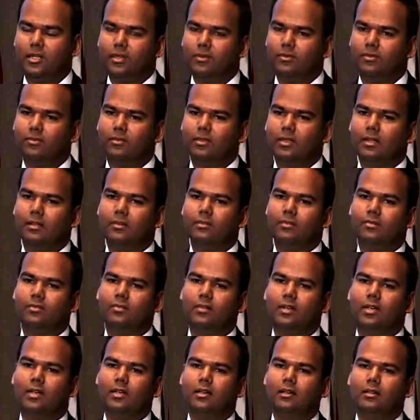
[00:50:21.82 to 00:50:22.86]
If, if
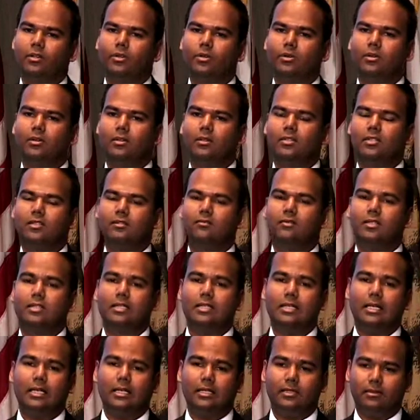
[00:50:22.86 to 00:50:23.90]
uh, your
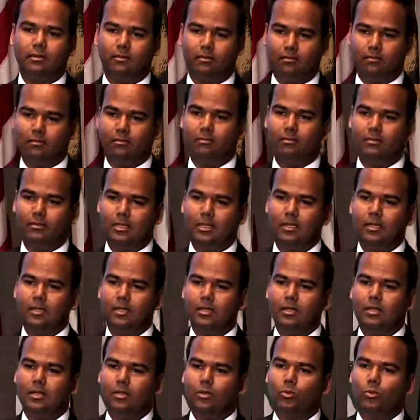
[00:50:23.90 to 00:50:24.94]
simvastatin
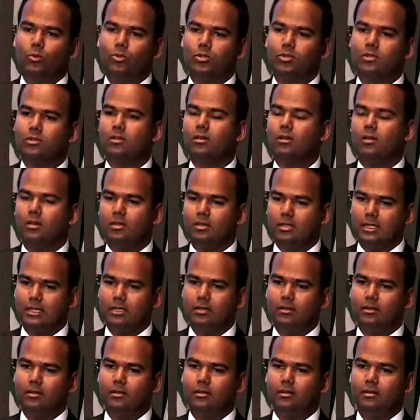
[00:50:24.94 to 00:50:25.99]
was
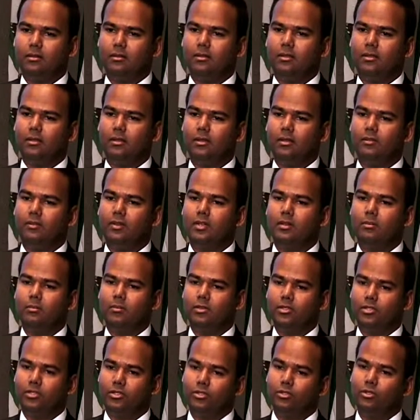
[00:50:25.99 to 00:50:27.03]
causing the liver
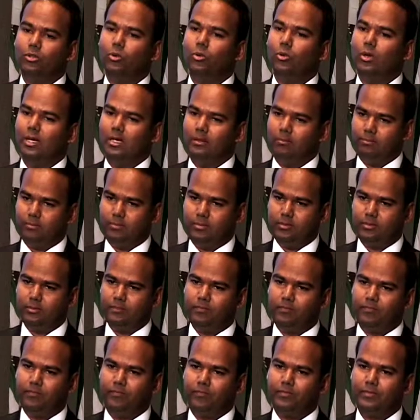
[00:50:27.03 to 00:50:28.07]
numbers to go up,
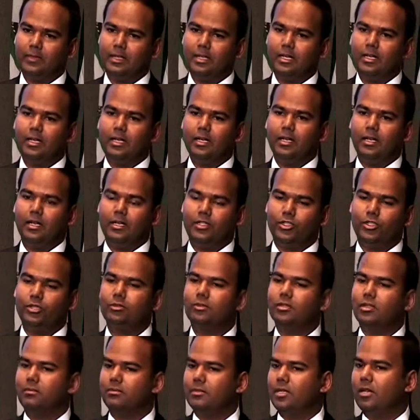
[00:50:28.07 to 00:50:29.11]
it should
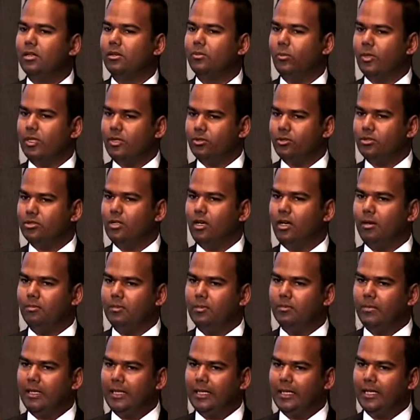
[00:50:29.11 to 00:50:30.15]
come down when you stop the
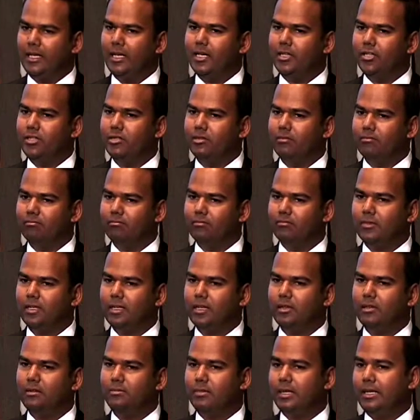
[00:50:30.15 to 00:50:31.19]
medication. It,
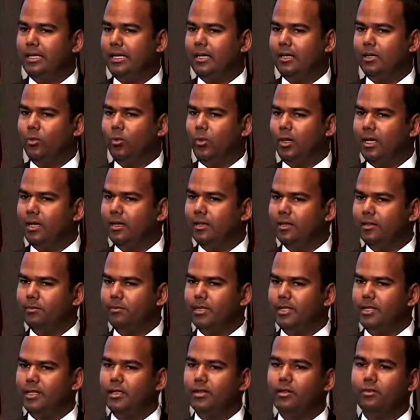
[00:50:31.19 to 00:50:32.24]
it, may take a while, it may
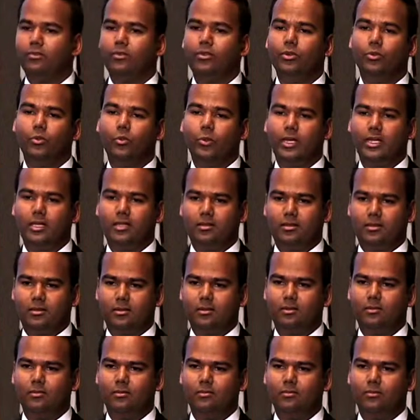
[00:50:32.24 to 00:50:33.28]
take a few
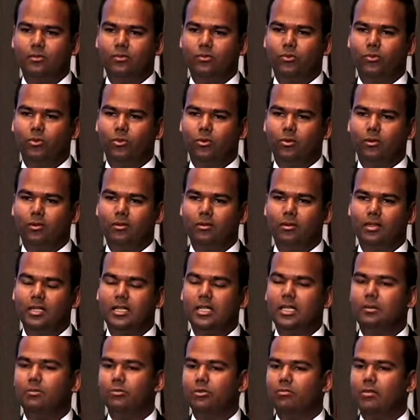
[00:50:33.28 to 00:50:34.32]
weeks before it
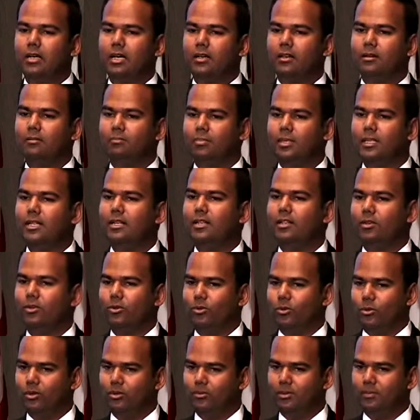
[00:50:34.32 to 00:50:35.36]
comes back completely to
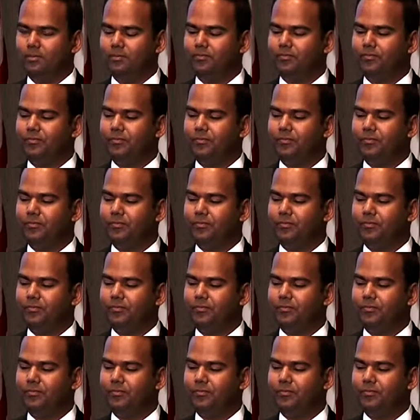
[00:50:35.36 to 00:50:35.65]
normal.